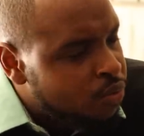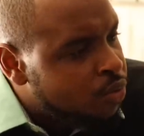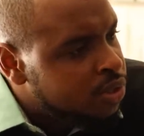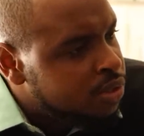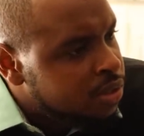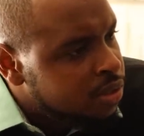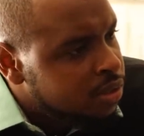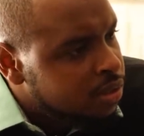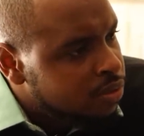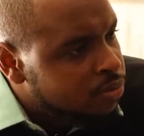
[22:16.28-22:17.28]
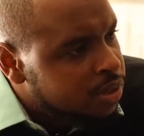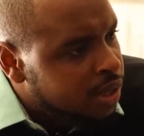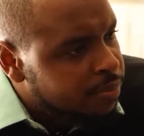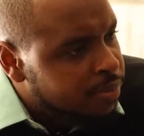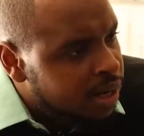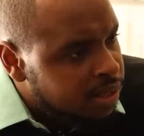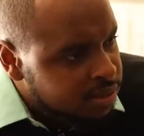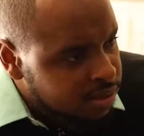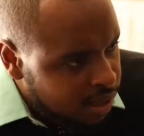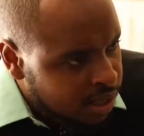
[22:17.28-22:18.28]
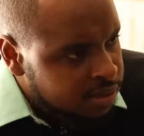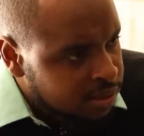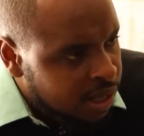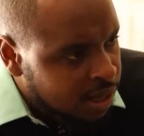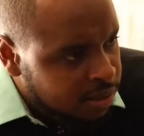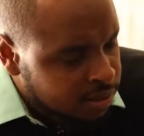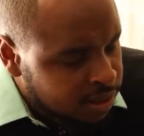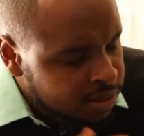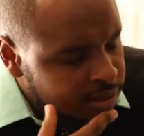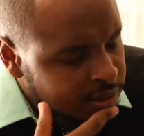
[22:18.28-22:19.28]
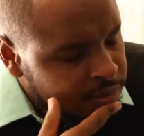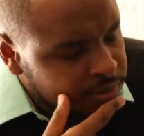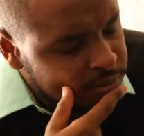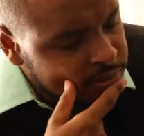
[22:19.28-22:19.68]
what are the plans are right now?